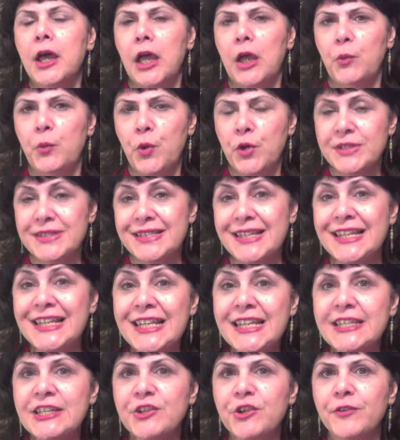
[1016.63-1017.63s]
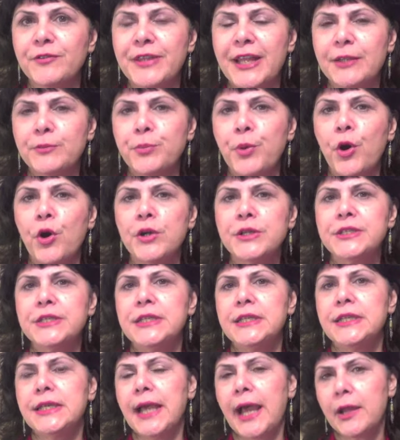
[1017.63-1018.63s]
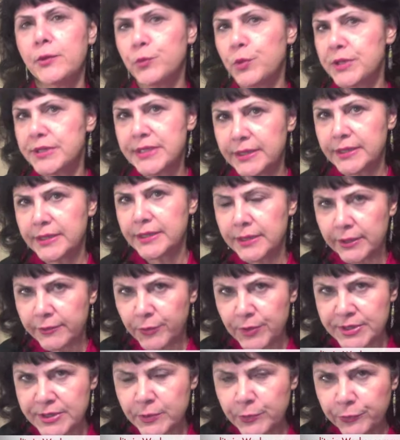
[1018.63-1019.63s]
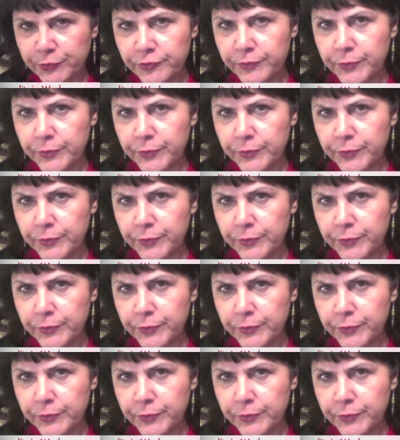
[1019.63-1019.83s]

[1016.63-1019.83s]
was the leader of that party and was an, was a,